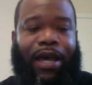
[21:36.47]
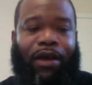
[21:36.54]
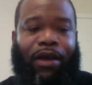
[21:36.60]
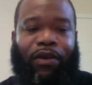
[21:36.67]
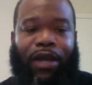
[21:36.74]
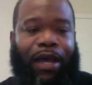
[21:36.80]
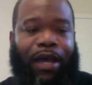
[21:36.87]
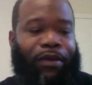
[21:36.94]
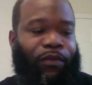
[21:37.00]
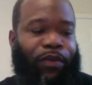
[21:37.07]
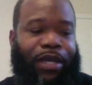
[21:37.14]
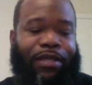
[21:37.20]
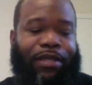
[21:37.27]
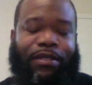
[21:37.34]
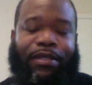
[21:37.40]
It's
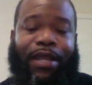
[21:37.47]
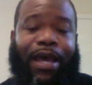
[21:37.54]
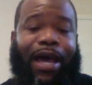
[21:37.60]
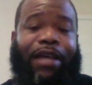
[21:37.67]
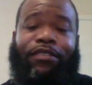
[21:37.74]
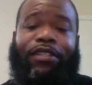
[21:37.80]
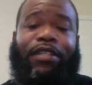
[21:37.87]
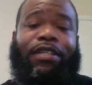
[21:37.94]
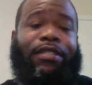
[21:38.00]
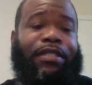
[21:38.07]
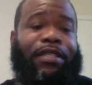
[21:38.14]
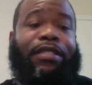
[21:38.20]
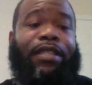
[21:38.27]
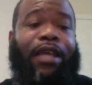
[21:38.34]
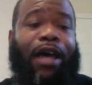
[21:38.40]
not
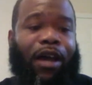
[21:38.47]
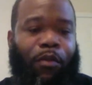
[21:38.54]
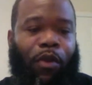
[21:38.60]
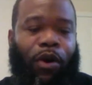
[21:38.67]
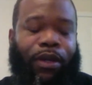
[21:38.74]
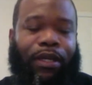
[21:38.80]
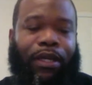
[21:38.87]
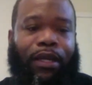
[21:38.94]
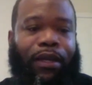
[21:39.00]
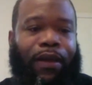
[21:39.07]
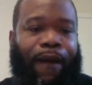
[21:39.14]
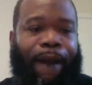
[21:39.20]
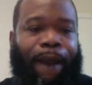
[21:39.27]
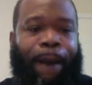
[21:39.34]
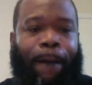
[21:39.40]
just the stock market,
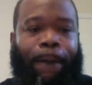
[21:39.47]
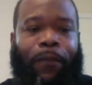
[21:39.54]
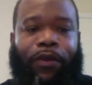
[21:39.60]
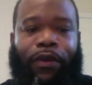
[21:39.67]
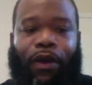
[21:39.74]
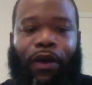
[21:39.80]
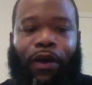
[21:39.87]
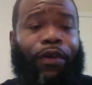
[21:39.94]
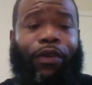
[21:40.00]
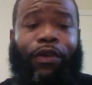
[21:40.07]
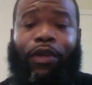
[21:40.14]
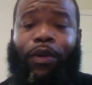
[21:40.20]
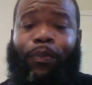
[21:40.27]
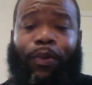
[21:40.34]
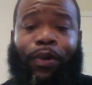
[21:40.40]

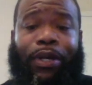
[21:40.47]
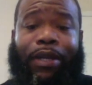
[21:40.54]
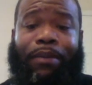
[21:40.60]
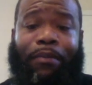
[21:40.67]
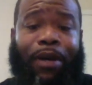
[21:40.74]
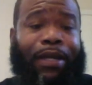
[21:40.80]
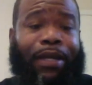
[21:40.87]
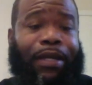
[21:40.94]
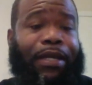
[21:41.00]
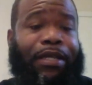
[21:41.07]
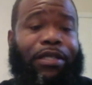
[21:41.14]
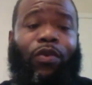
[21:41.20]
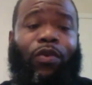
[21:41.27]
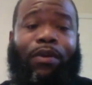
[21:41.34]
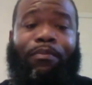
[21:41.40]
but whether you're
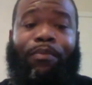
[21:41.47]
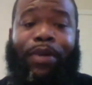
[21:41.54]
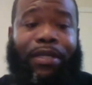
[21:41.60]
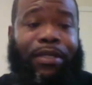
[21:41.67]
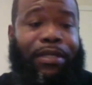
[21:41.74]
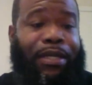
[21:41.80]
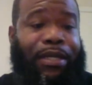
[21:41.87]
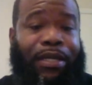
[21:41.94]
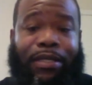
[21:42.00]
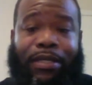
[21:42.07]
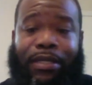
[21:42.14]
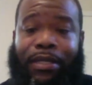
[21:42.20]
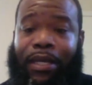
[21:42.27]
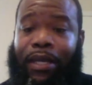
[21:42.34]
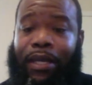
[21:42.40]
putting money into a
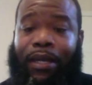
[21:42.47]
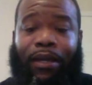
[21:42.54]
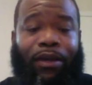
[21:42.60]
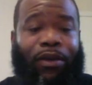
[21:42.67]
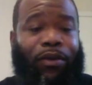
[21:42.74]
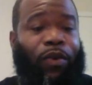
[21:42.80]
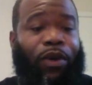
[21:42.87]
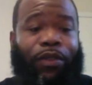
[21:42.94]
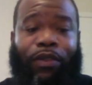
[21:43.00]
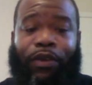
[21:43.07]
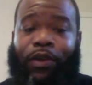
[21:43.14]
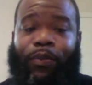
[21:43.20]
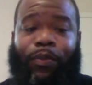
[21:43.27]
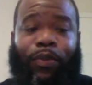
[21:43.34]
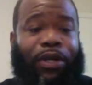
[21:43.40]
business,
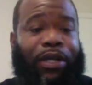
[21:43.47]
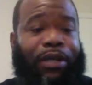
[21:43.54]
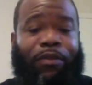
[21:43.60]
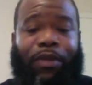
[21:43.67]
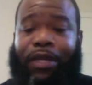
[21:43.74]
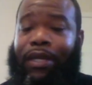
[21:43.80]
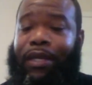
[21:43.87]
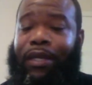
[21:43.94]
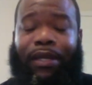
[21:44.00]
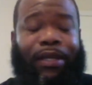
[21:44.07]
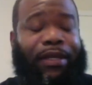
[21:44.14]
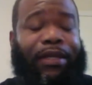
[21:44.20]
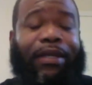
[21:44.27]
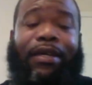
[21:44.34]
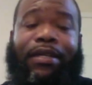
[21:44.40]
whether you're putting
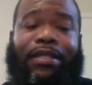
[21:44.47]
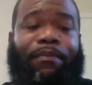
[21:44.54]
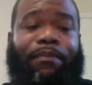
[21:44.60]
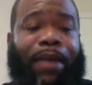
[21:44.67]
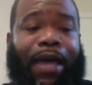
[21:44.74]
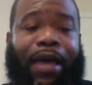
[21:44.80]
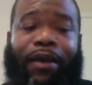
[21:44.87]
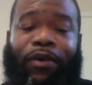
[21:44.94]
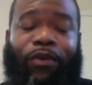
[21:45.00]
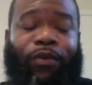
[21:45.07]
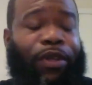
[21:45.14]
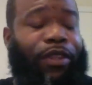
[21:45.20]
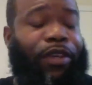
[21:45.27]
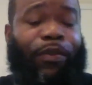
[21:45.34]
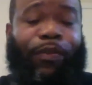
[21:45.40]
it doesn't
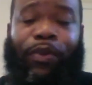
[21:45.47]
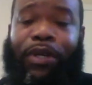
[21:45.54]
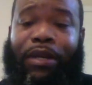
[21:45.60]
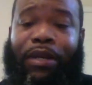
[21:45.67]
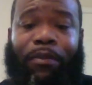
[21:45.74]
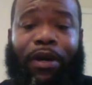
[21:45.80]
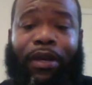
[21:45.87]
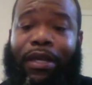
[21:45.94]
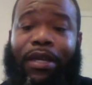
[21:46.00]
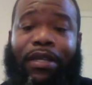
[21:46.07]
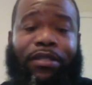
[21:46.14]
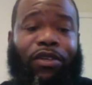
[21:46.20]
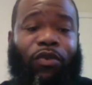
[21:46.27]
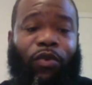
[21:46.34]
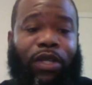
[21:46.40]
matter whether you're putting money
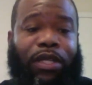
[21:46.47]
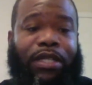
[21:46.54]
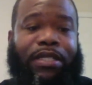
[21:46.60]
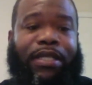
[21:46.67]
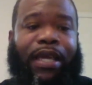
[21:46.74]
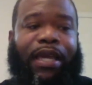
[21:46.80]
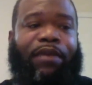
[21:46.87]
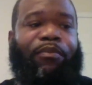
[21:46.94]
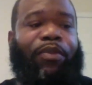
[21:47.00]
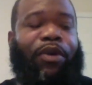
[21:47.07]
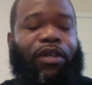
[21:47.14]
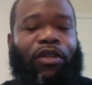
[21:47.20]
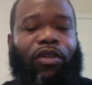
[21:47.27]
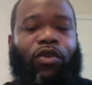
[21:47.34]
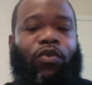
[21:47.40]
into real estate,
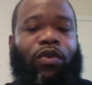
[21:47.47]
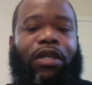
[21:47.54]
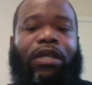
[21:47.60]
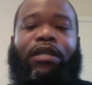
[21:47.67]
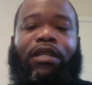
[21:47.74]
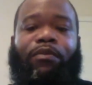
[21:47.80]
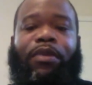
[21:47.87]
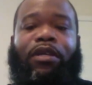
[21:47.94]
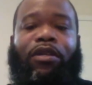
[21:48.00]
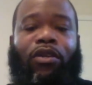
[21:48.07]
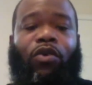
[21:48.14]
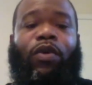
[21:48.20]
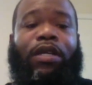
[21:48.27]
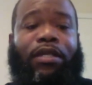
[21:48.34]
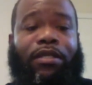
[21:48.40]
but you need to be
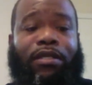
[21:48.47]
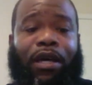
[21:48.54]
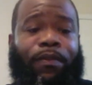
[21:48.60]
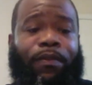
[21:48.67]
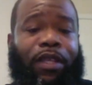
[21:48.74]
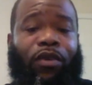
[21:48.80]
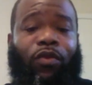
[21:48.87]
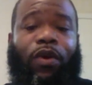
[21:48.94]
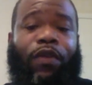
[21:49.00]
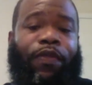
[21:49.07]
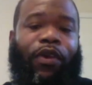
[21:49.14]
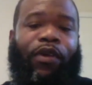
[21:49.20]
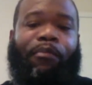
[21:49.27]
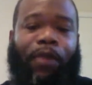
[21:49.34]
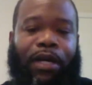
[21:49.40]
doing something with
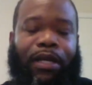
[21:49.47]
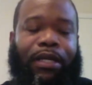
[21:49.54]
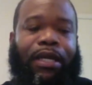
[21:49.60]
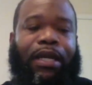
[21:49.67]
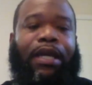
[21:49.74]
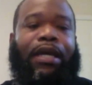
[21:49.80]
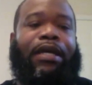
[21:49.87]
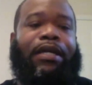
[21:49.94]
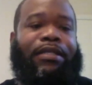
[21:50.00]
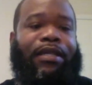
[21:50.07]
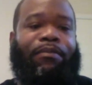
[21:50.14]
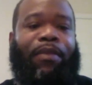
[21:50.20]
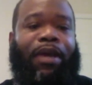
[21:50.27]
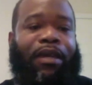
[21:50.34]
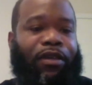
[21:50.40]
your money to
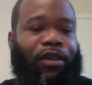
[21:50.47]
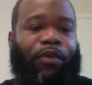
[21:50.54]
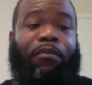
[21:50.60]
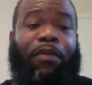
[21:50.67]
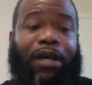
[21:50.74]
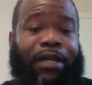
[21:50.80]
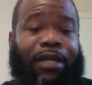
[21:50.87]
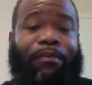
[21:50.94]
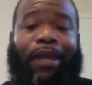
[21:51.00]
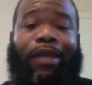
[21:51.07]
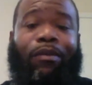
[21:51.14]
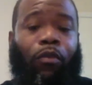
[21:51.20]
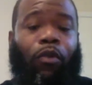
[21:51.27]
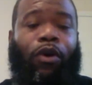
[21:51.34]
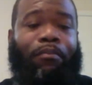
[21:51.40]
make your money make
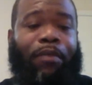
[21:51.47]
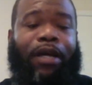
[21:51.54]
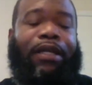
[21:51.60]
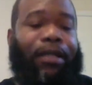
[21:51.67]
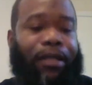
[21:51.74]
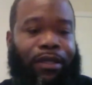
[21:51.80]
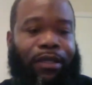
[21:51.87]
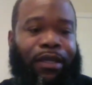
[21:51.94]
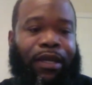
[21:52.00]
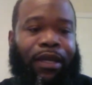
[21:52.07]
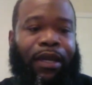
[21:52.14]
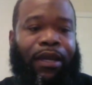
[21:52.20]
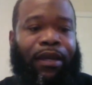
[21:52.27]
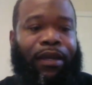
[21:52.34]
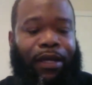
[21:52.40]
more money.
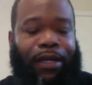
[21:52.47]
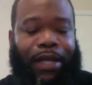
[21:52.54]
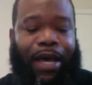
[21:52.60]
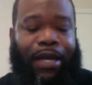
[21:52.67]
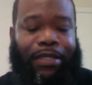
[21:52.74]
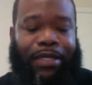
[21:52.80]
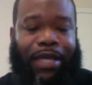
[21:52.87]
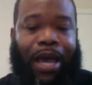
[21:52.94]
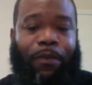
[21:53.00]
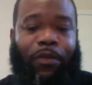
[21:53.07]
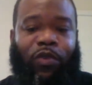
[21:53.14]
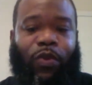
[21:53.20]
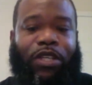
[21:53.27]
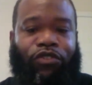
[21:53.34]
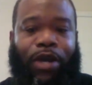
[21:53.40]
A lot of times
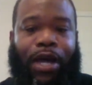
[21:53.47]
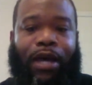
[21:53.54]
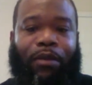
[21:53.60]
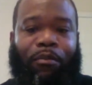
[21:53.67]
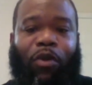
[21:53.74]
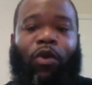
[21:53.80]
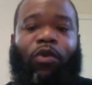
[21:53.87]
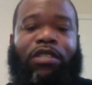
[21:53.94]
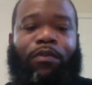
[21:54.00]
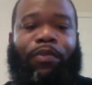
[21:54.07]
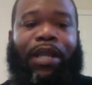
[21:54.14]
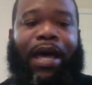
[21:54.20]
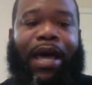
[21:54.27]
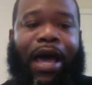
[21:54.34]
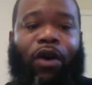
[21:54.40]
we try to
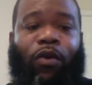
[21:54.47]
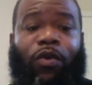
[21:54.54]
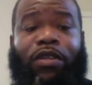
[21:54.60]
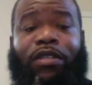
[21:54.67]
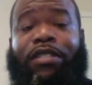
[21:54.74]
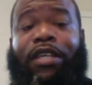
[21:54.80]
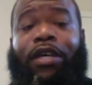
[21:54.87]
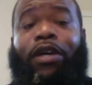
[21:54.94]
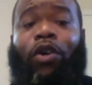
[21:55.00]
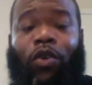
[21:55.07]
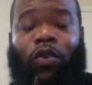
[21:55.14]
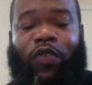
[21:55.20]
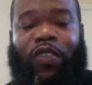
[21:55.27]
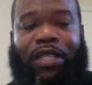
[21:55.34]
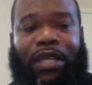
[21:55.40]
multiply
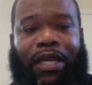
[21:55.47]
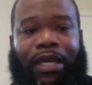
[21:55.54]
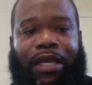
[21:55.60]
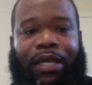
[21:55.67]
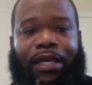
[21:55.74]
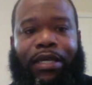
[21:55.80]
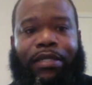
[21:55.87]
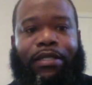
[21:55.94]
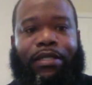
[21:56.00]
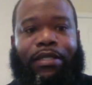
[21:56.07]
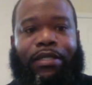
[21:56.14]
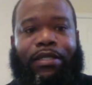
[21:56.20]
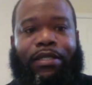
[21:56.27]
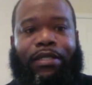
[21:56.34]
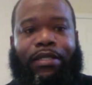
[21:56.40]
ourselves instead
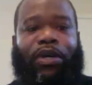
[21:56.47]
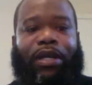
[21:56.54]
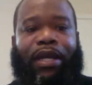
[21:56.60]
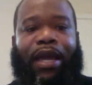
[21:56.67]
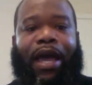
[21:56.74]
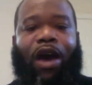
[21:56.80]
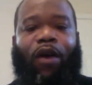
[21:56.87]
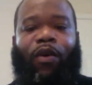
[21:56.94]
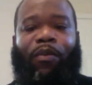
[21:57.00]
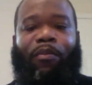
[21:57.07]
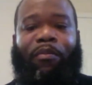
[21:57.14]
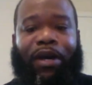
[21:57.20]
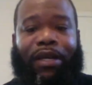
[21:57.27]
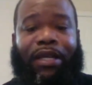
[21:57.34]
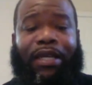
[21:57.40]
of putting our
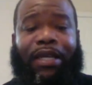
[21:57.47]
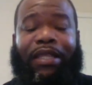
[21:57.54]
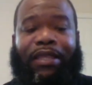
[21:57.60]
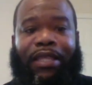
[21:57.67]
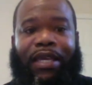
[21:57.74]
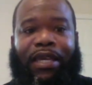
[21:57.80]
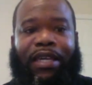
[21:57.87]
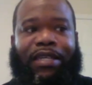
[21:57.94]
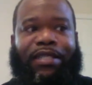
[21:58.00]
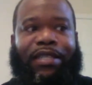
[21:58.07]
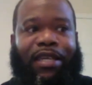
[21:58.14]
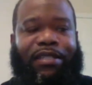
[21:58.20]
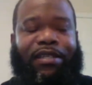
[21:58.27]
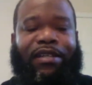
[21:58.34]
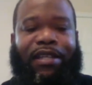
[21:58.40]
money in things
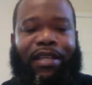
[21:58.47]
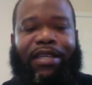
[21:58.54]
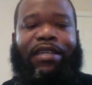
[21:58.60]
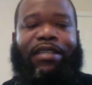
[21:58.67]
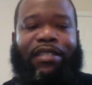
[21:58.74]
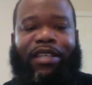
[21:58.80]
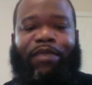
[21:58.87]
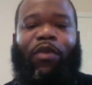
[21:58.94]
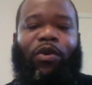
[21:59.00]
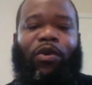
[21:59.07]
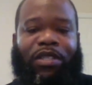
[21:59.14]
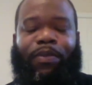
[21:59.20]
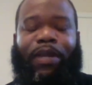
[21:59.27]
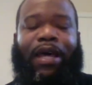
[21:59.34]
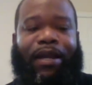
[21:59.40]
that's going to easily
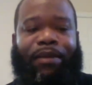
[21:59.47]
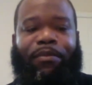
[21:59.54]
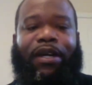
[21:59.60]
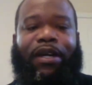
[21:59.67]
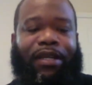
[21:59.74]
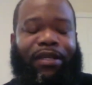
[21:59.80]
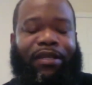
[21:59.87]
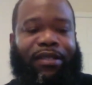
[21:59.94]
multiply the money.